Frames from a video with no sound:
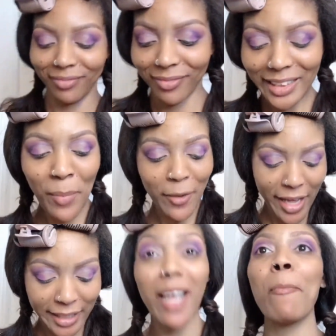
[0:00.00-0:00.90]
Going to go
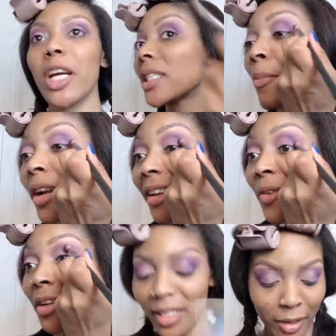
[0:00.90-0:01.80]
back in with my dark
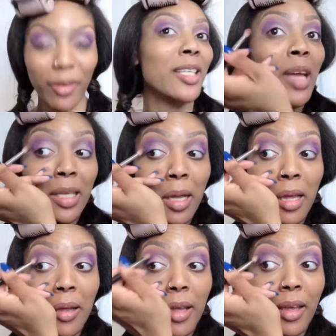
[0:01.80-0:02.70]
purple and kind of
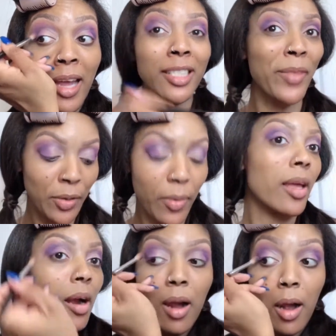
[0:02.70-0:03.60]
smooth out the edge
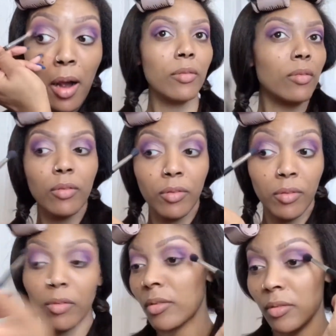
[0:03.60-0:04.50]
that may have gotten
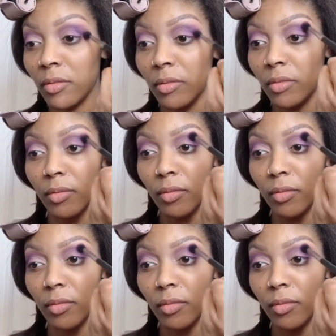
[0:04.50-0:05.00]
blended down.